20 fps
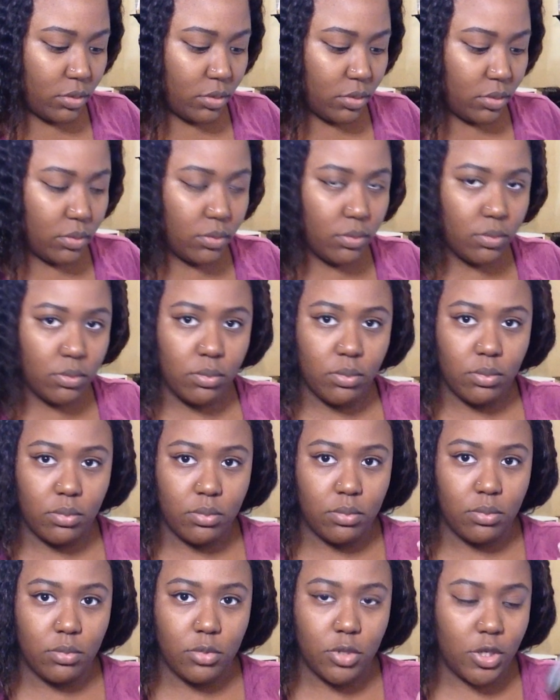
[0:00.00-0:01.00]
to
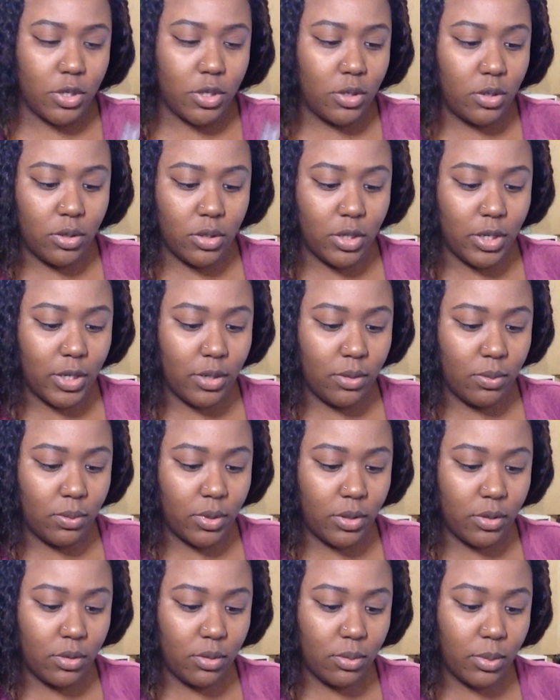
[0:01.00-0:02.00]
gel her
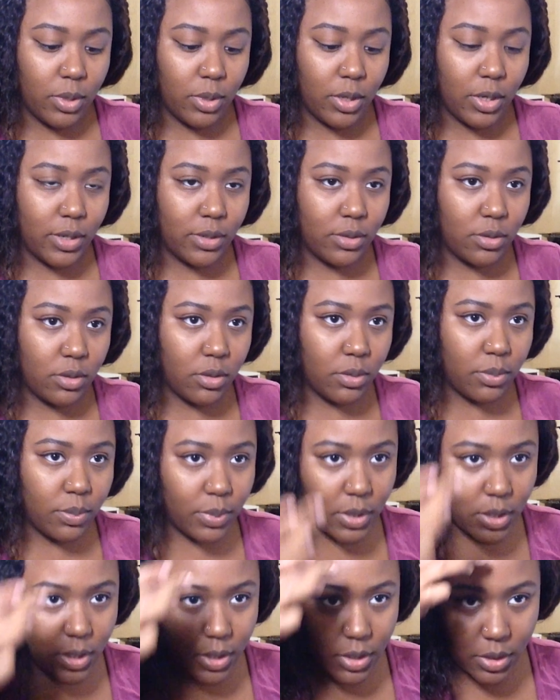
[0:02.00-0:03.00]
down with some
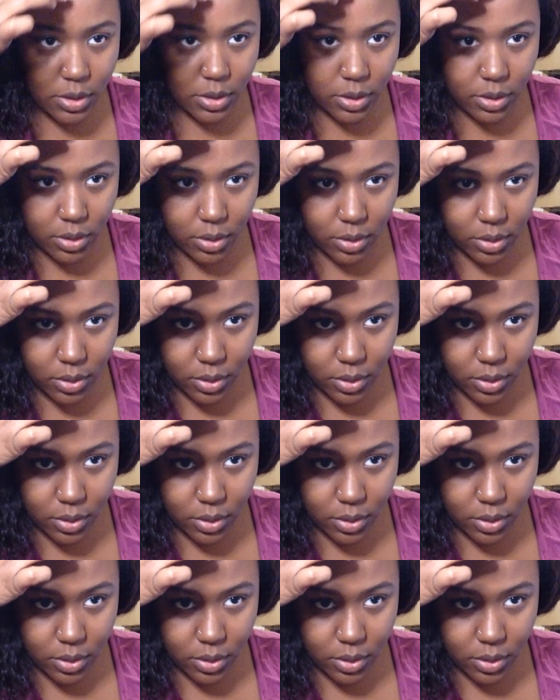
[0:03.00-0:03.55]
Consistently.